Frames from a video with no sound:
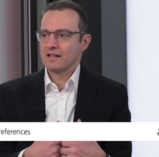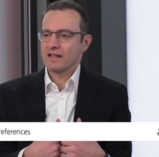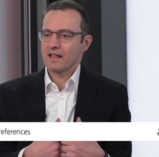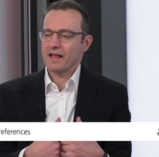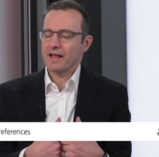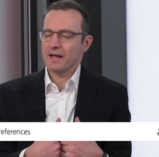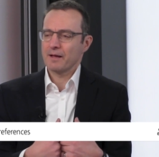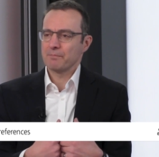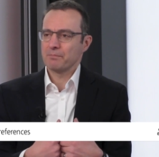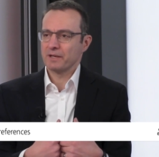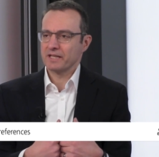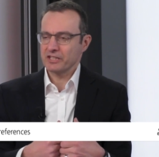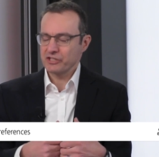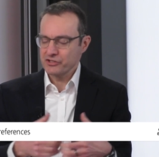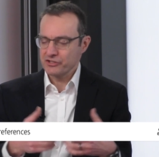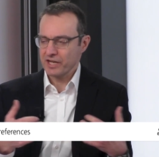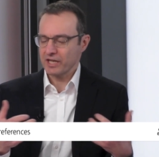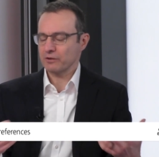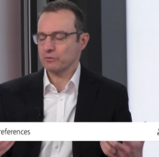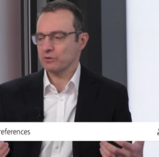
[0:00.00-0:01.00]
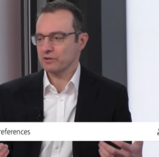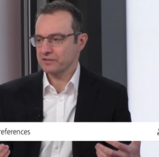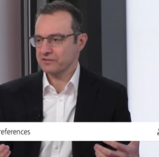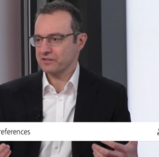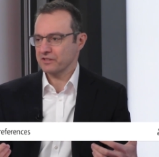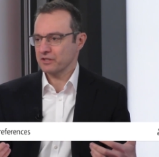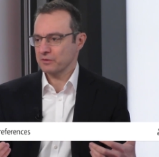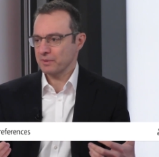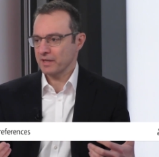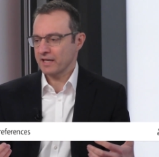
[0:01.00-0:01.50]
Uh, but in general,
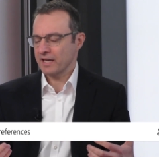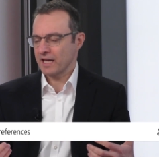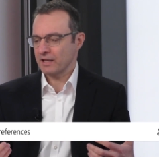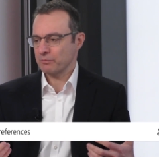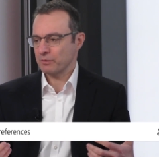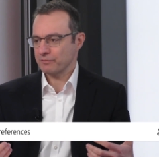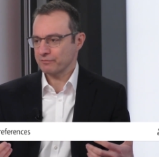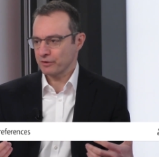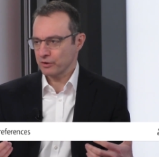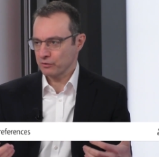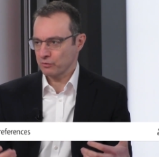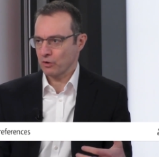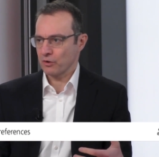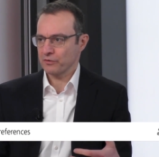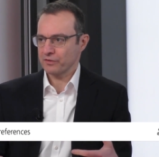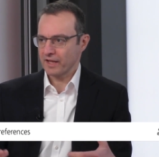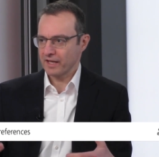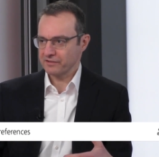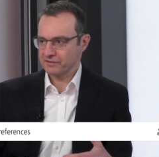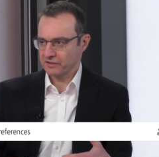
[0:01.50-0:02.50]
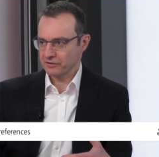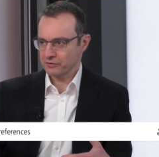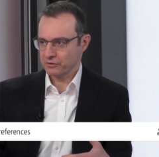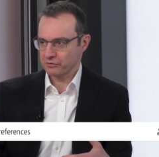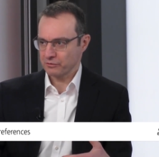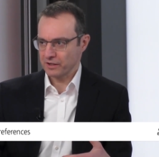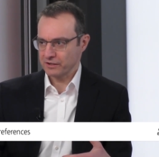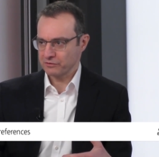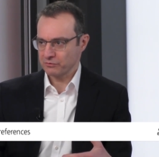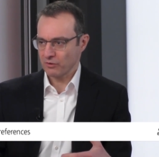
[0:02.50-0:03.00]
it's going to be a headwind for growth as
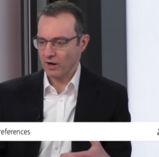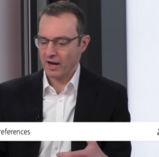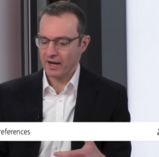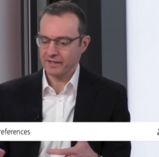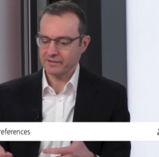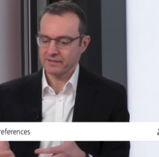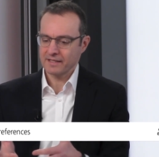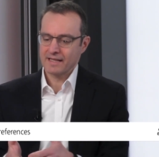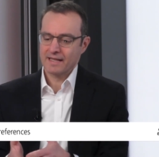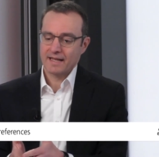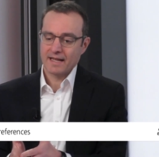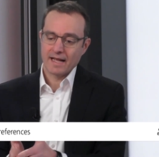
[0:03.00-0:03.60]
interest rates rise.